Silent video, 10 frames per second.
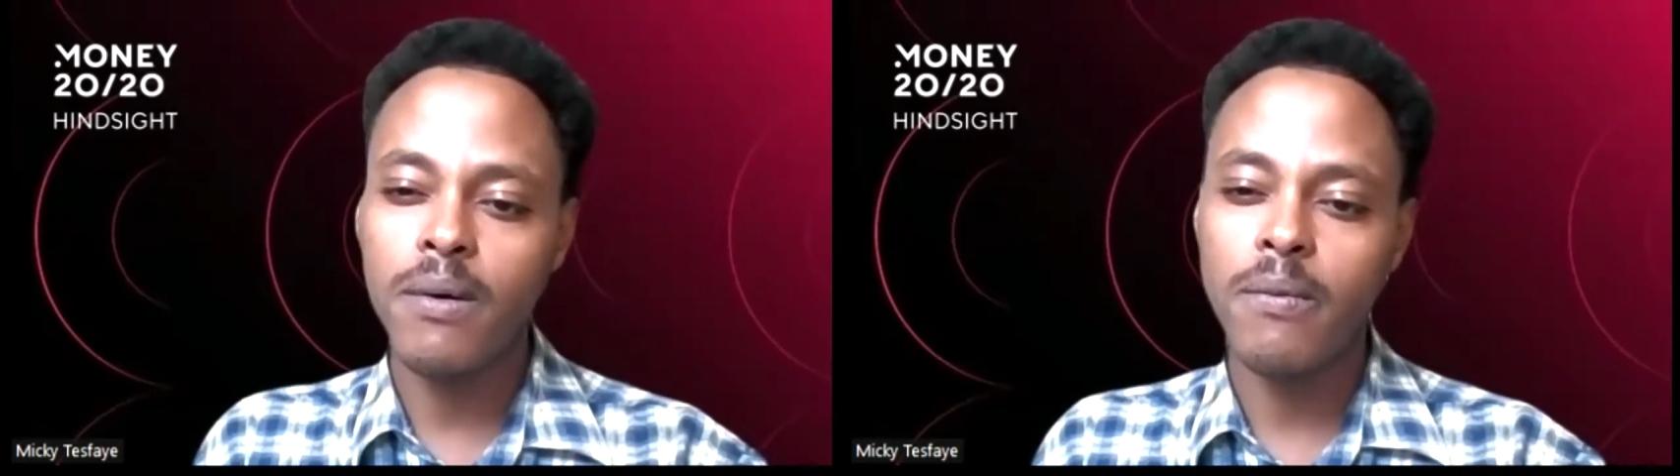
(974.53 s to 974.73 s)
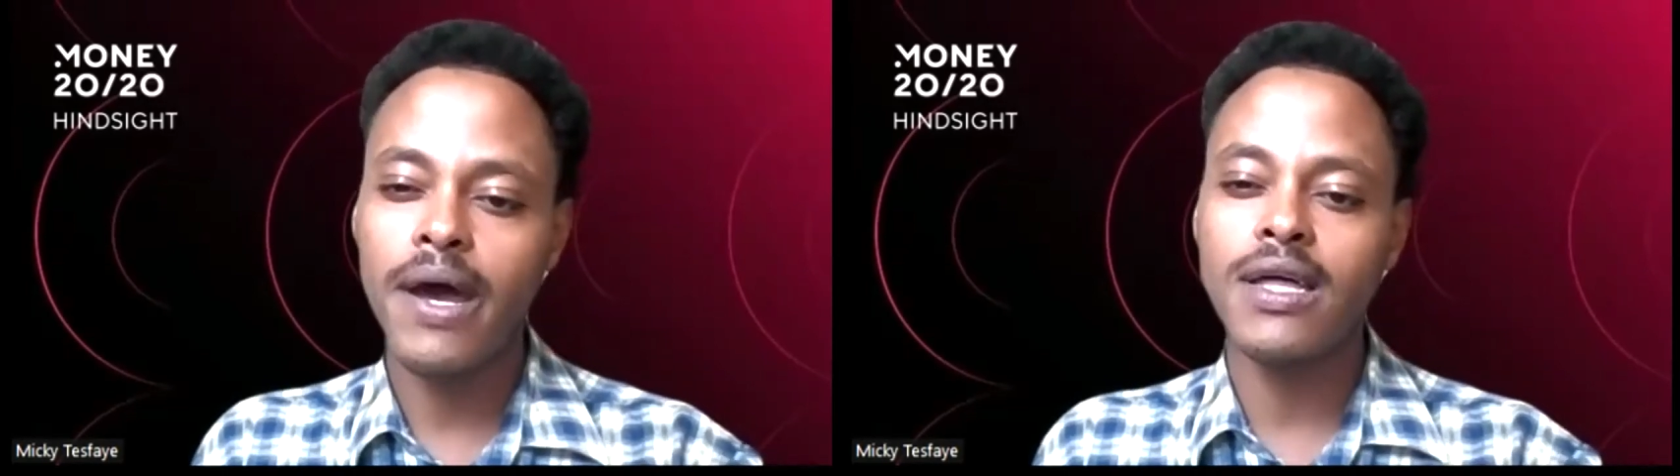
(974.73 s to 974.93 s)

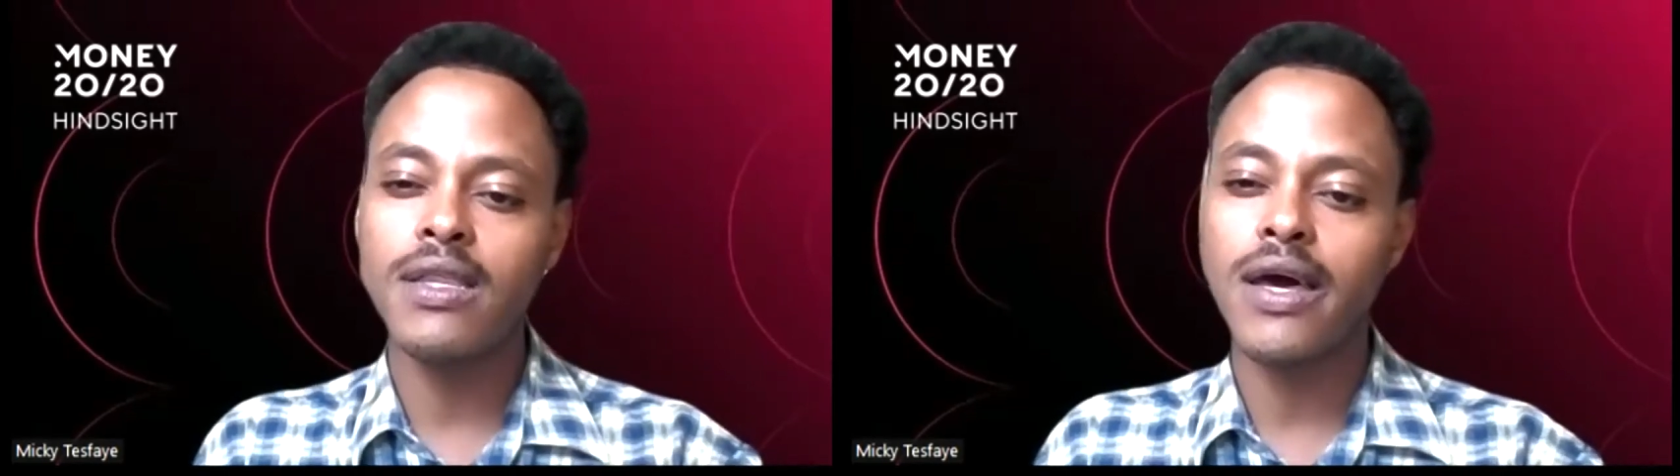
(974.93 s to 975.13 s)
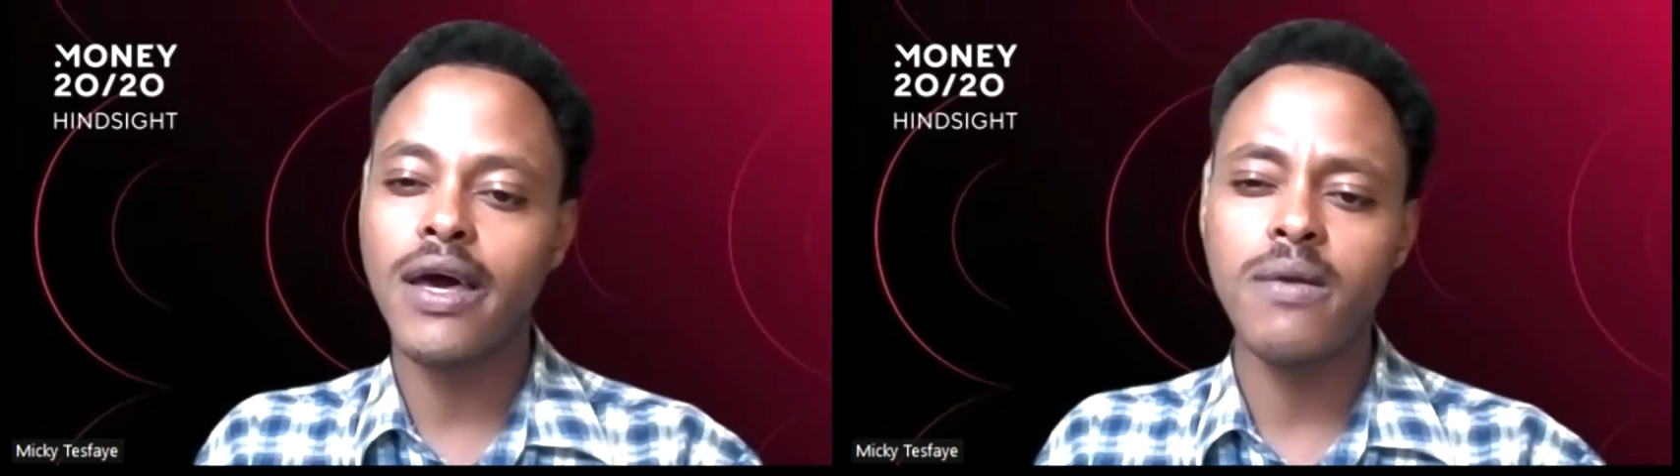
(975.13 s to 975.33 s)
them right
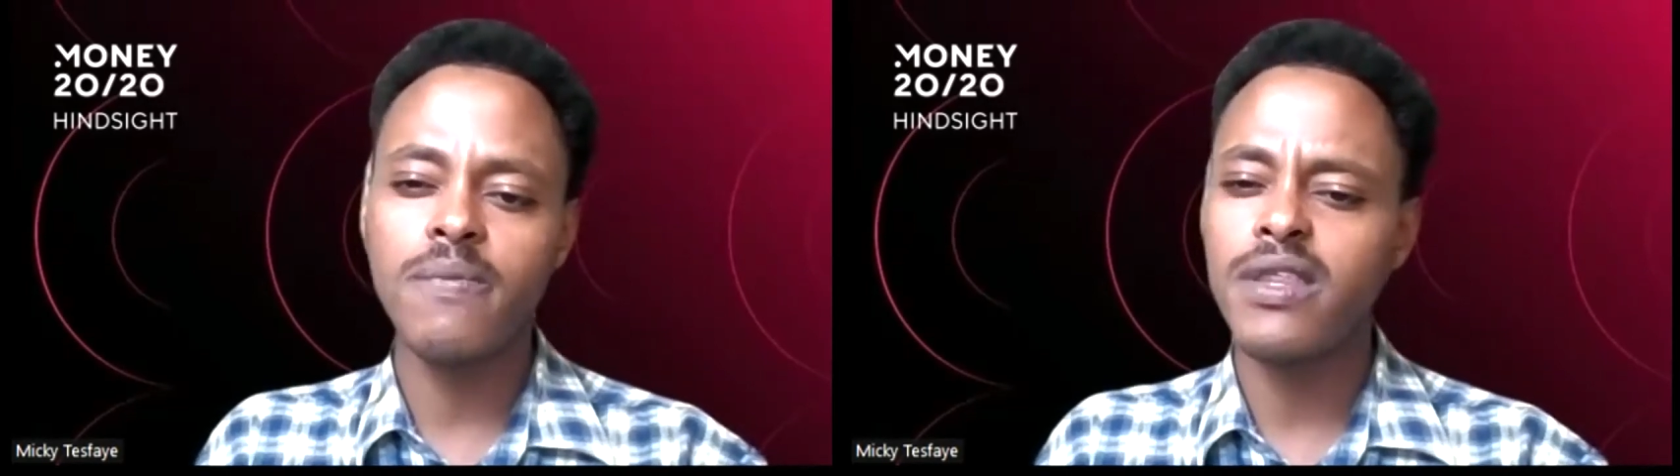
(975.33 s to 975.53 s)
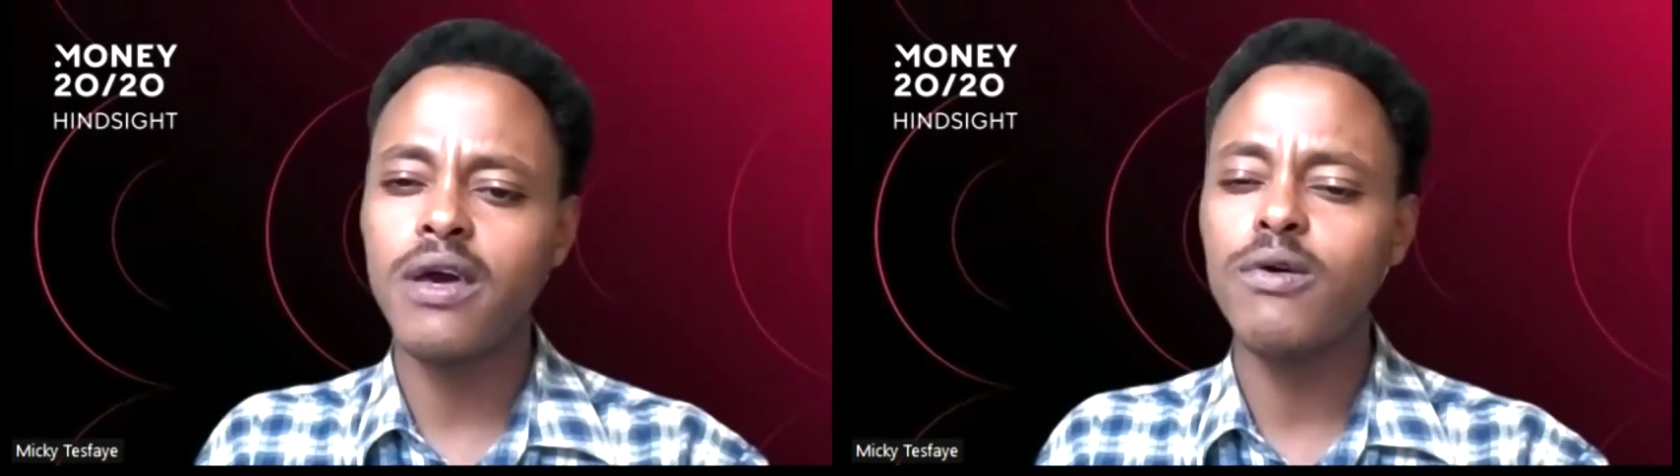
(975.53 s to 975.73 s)
at the end,
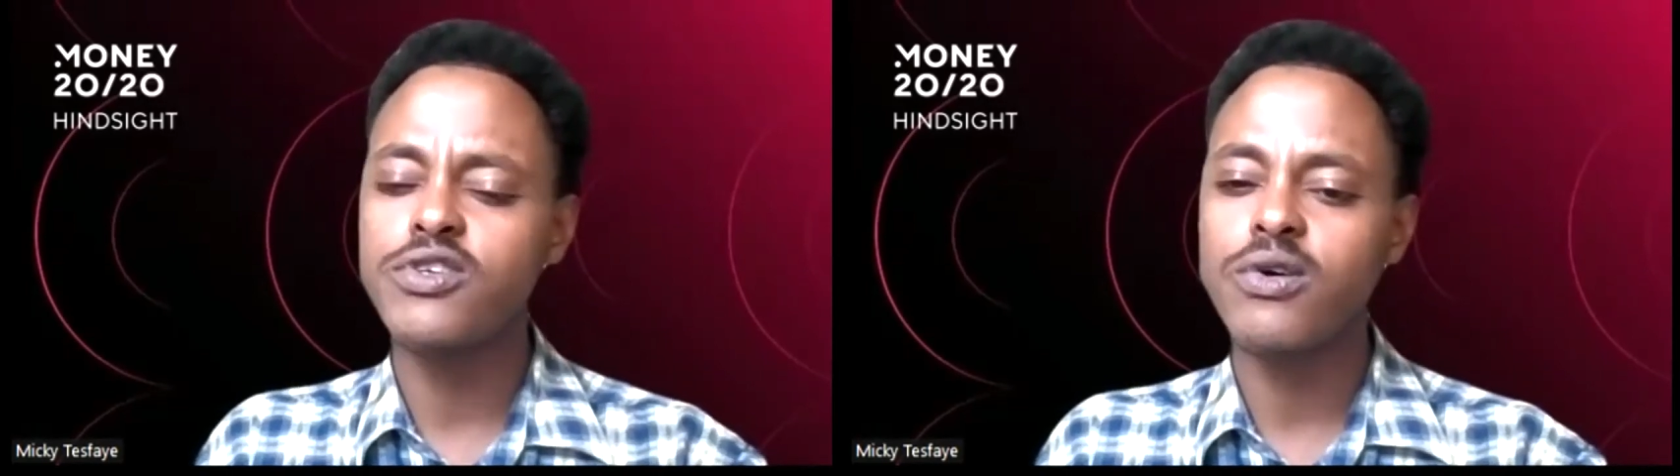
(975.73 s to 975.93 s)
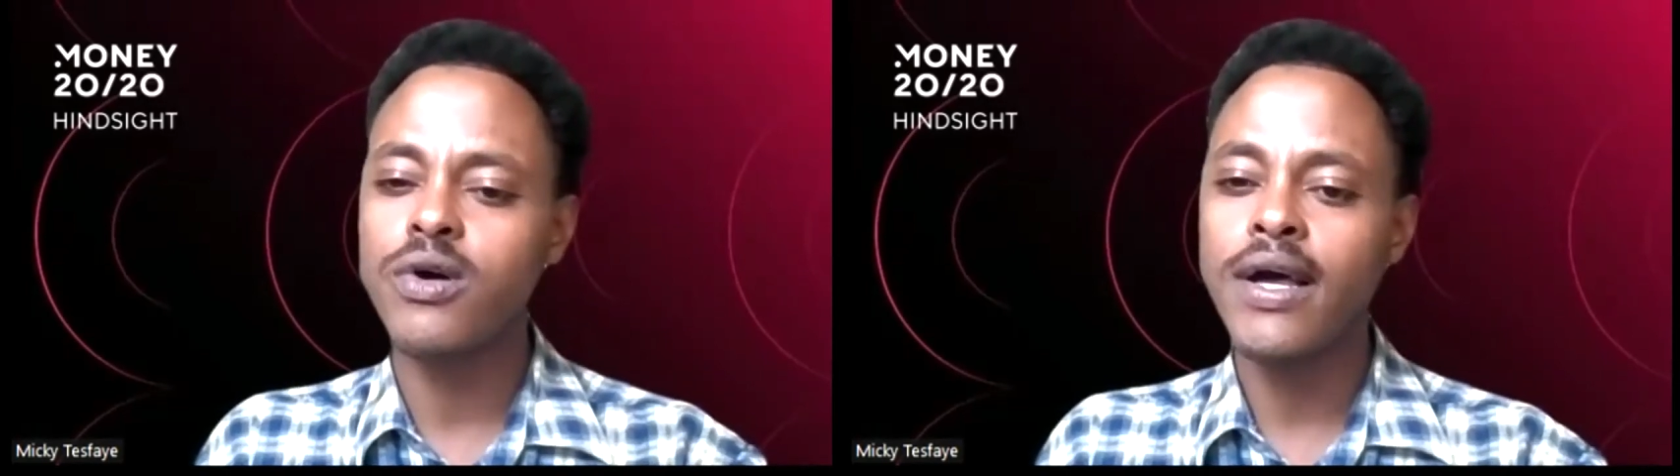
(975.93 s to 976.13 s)
but they were
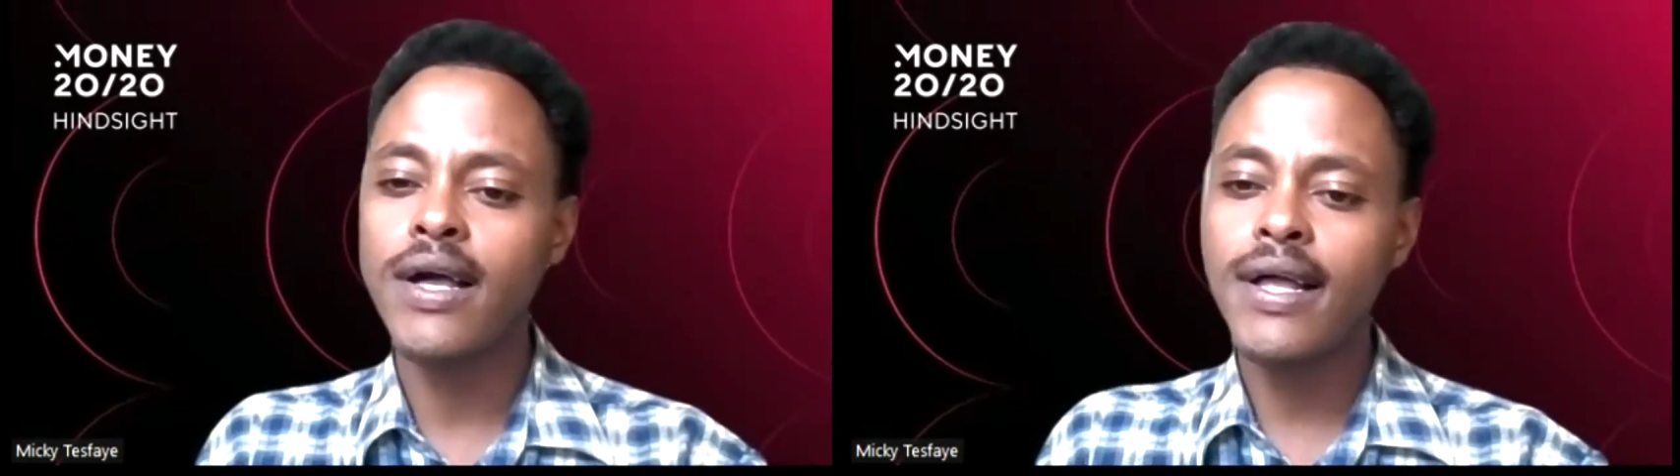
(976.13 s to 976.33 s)
so